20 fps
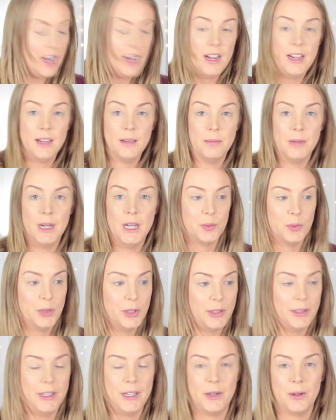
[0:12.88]
I'm
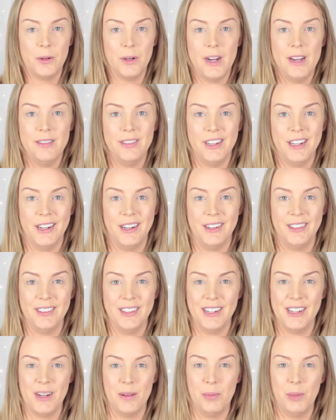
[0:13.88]
really craving
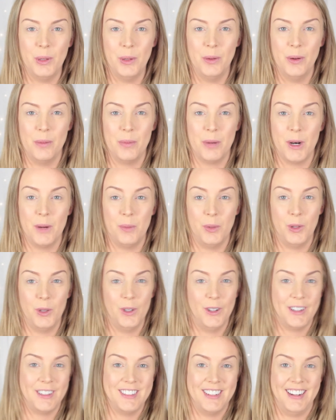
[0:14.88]
like a blue and purple
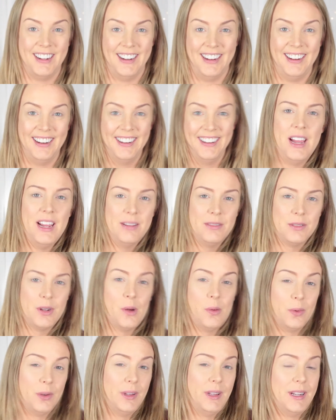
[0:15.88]
look today. I
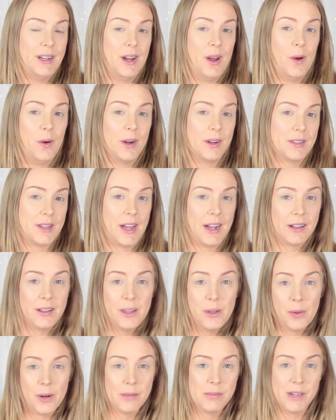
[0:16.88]
don't really know
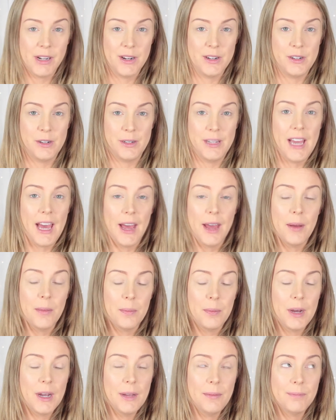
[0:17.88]
exactly what I'm going to do yet,
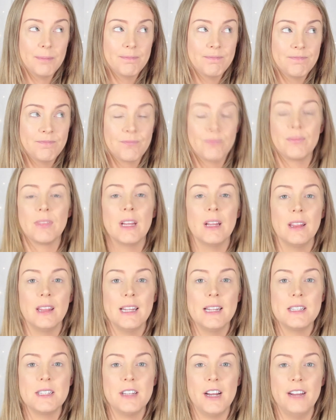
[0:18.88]
but
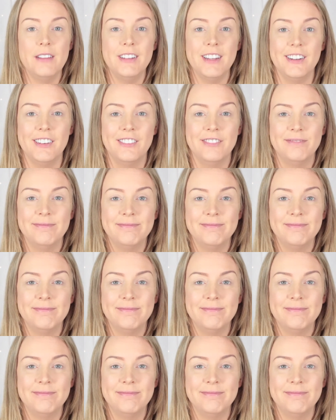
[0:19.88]
let's dive in.